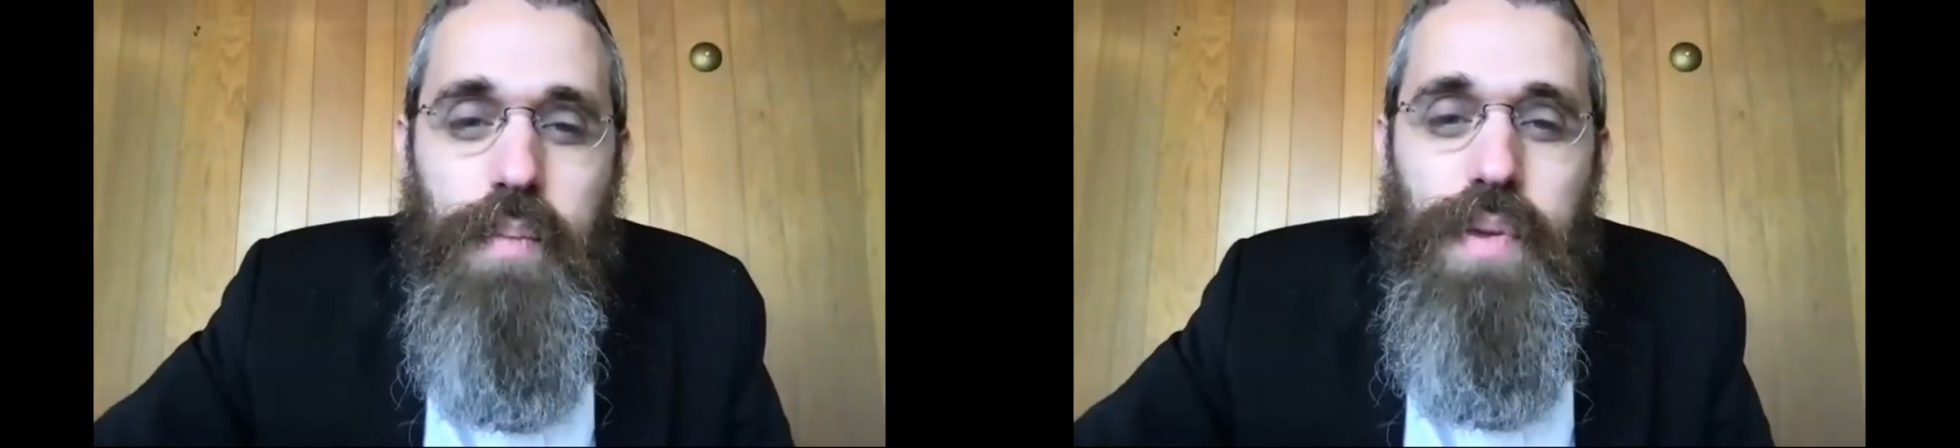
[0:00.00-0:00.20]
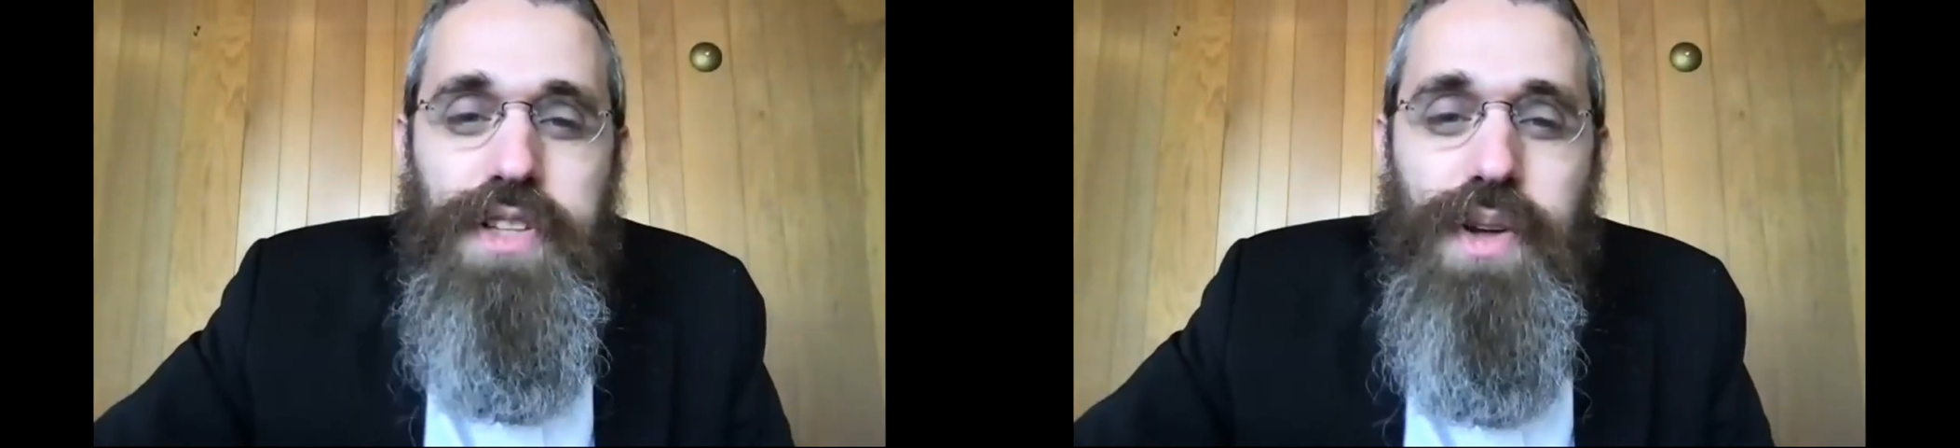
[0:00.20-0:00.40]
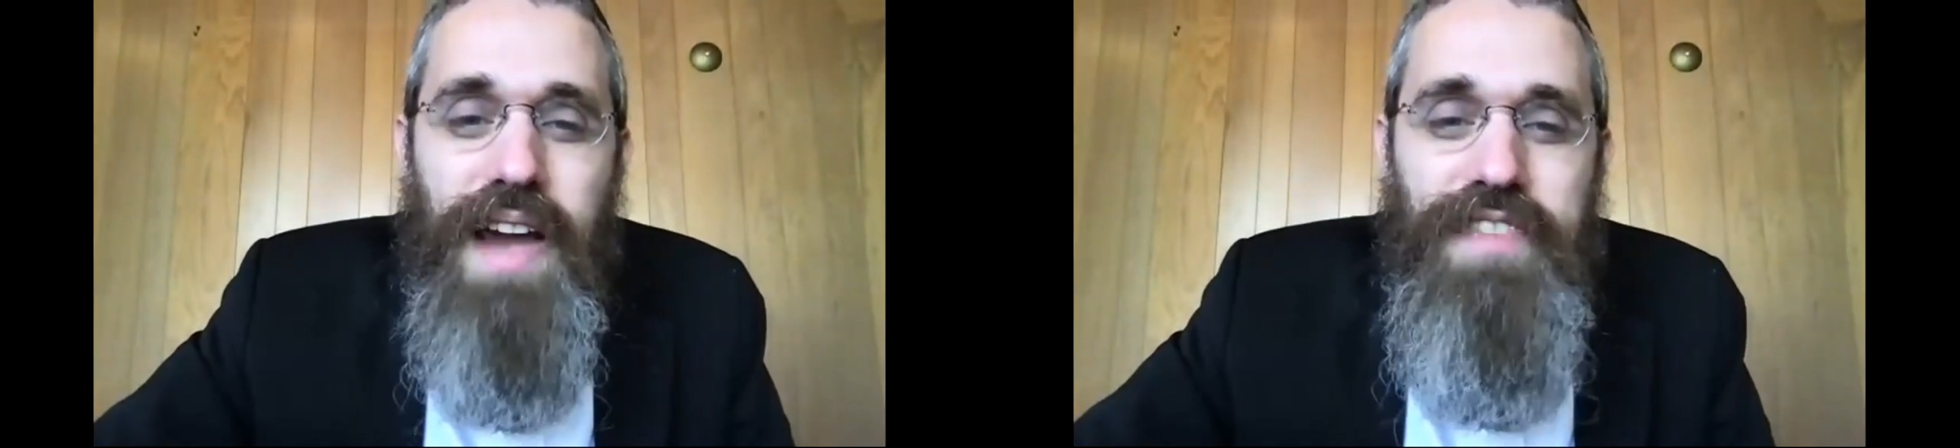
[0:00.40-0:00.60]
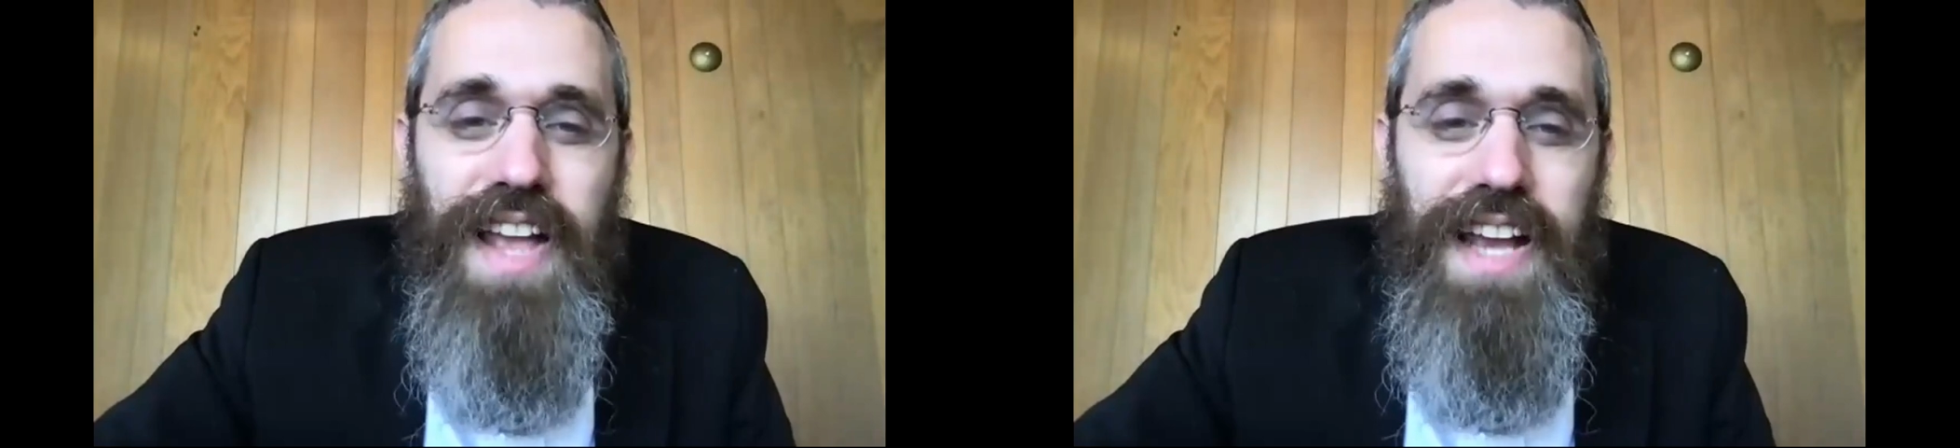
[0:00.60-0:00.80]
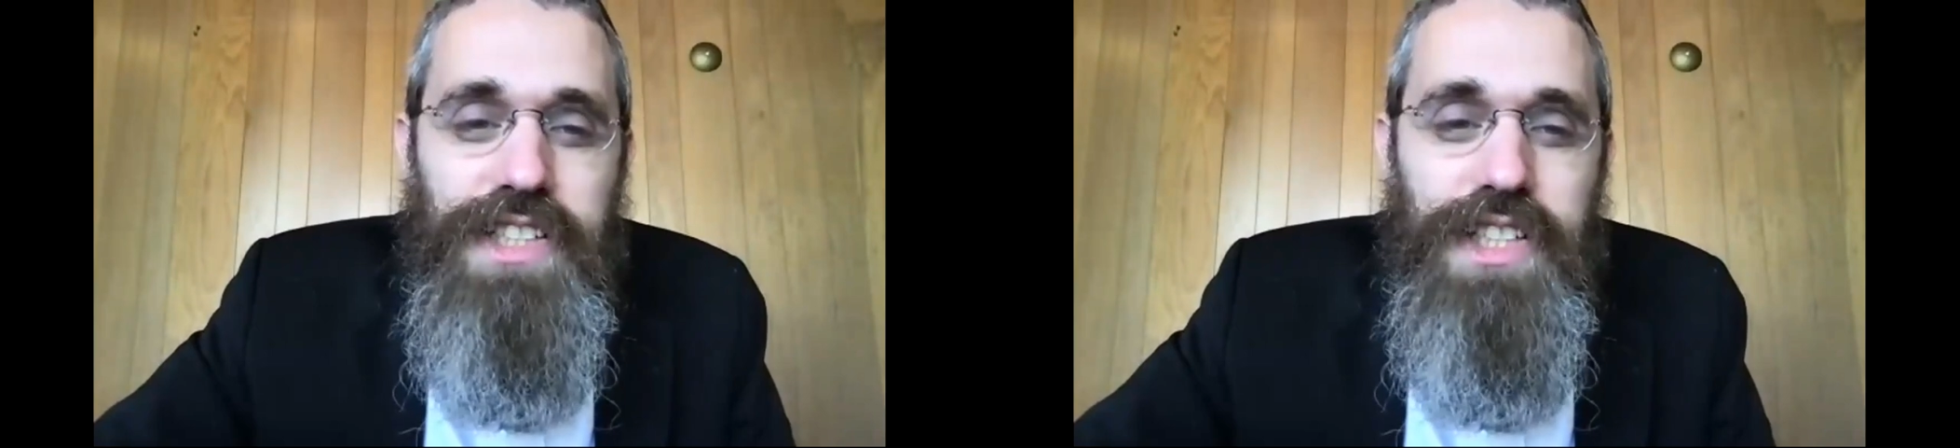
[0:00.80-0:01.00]
but you have
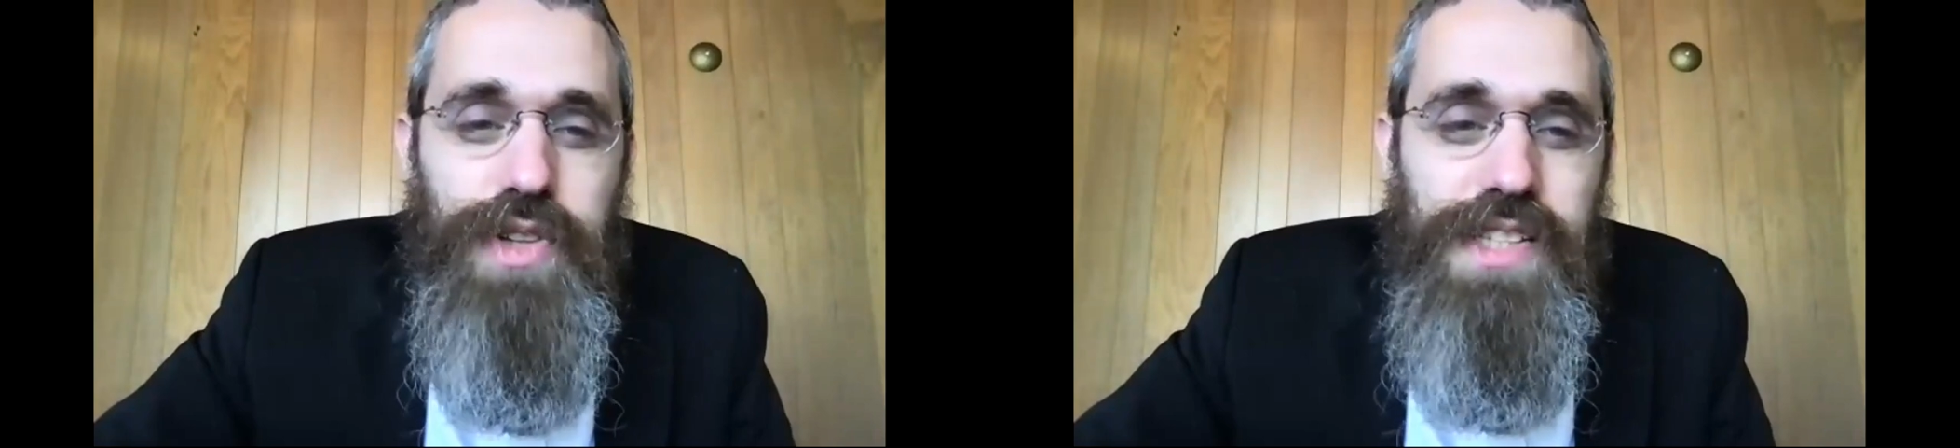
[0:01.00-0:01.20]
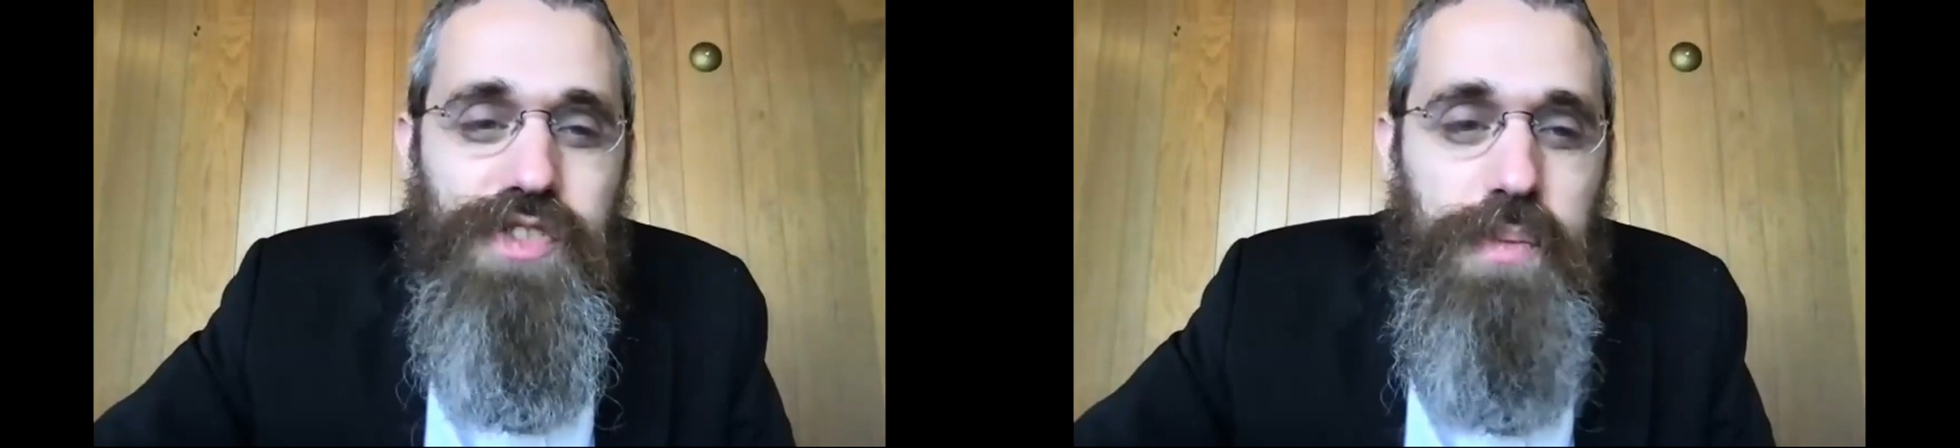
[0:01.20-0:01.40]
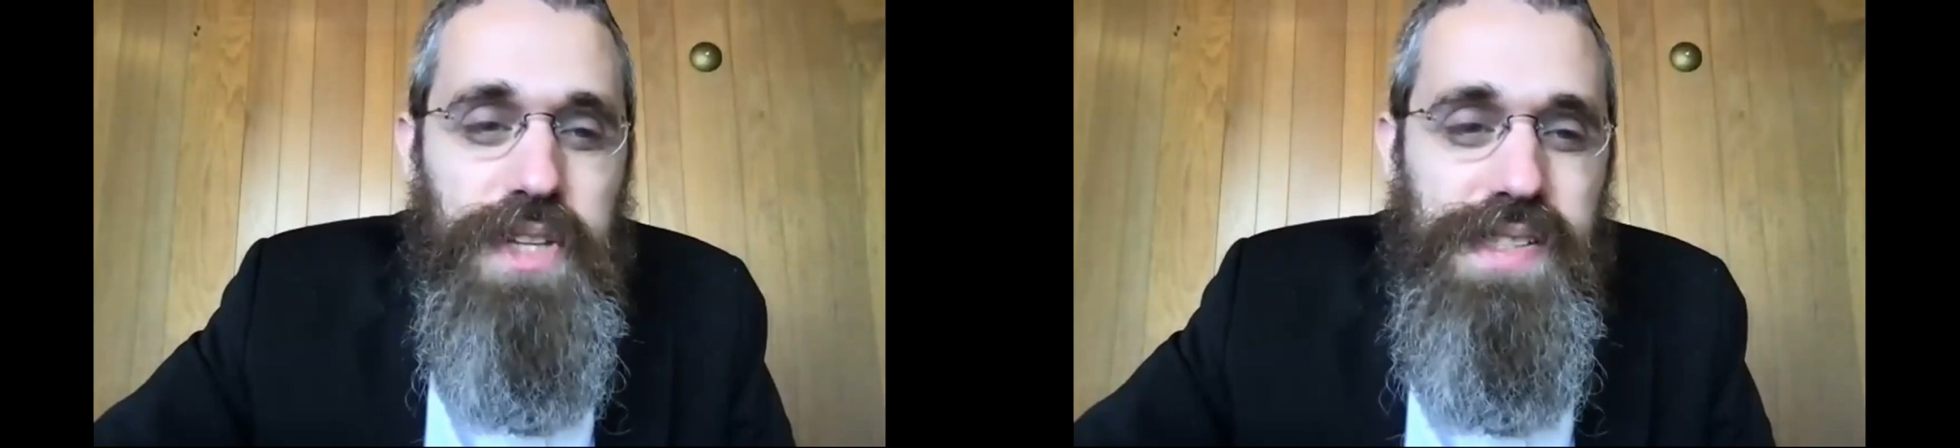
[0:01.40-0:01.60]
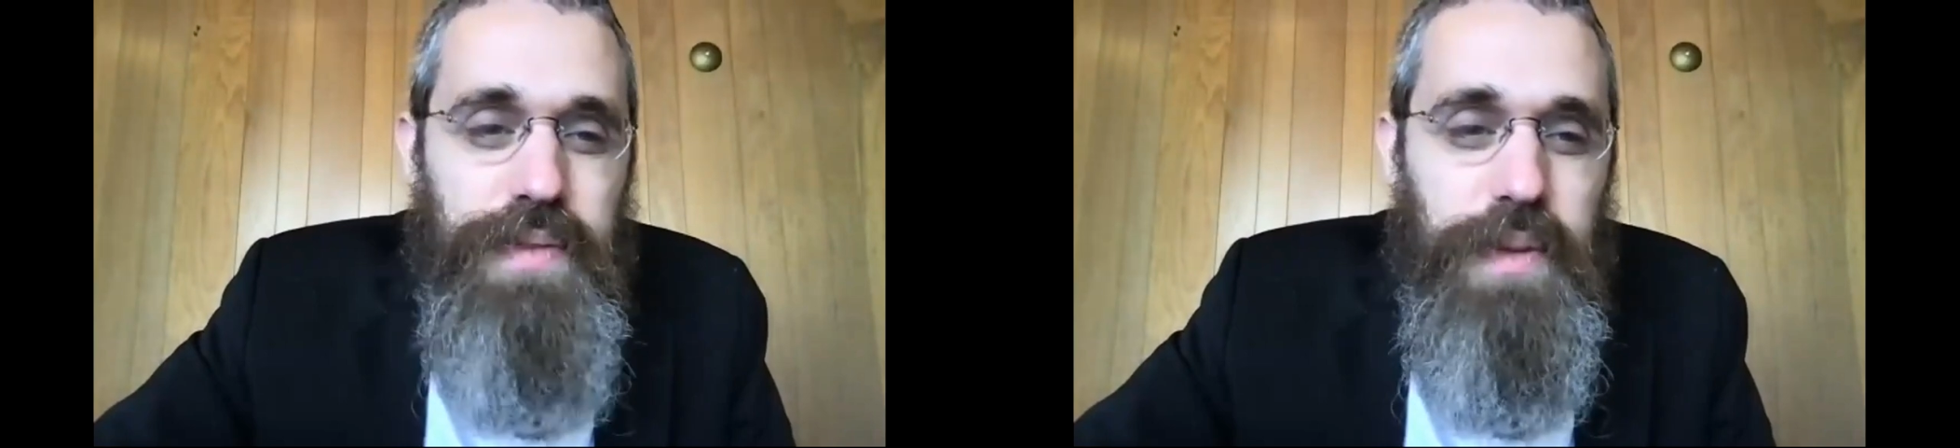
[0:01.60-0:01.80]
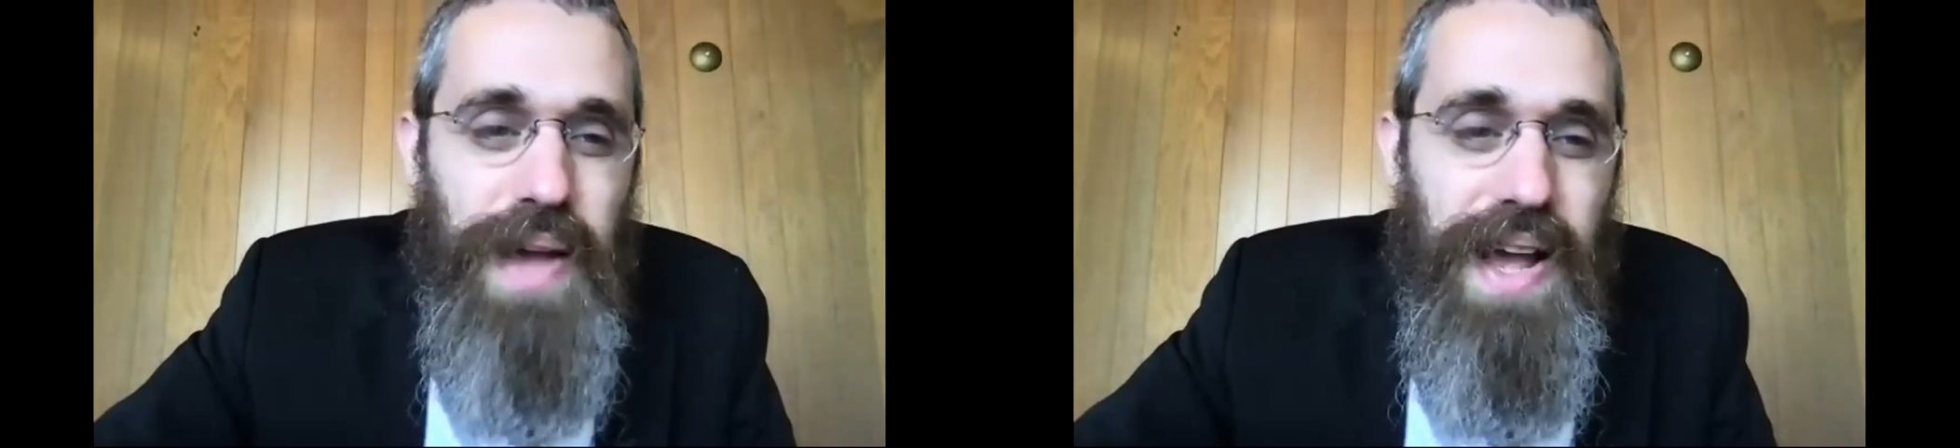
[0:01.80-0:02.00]
to actually transform it to
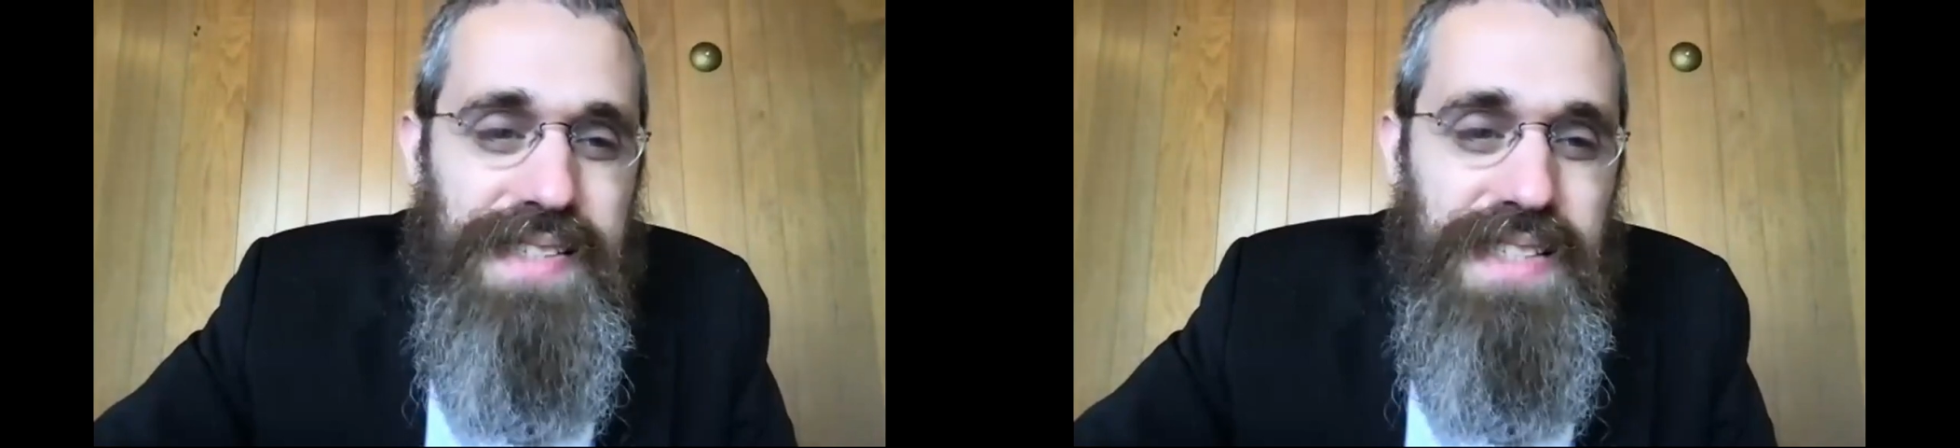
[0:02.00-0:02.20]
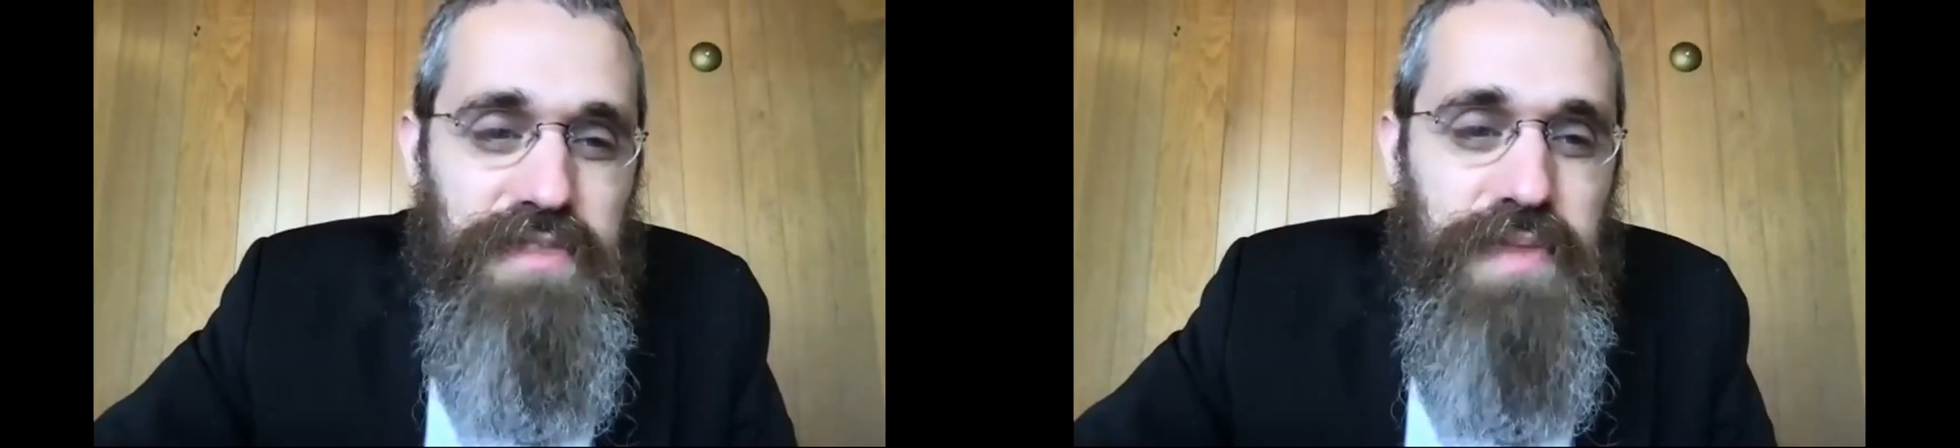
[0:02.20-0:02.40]
something positive.